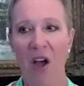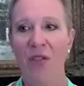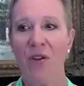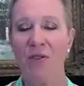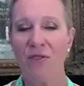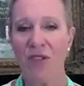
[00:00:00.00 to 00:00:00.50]

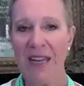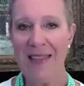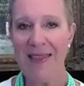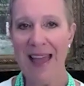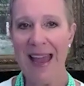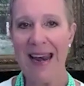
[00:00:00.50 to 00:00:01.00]
others
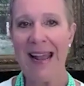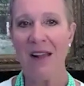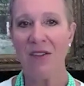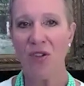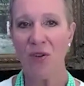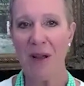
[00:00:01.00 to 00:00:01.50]
in that
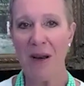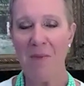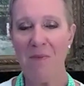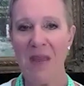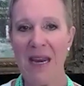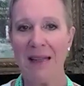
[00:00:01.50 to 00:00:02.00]
house are going to
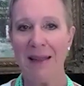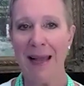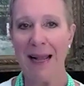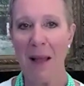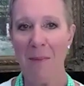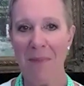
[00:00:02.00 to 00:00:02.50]
meet it
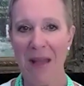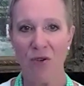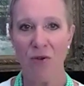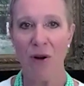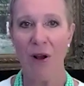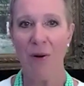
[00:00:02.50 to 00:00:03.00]
like a
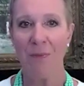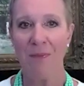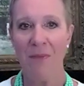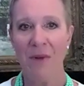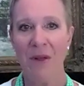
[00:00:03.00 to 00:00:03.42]
metronome.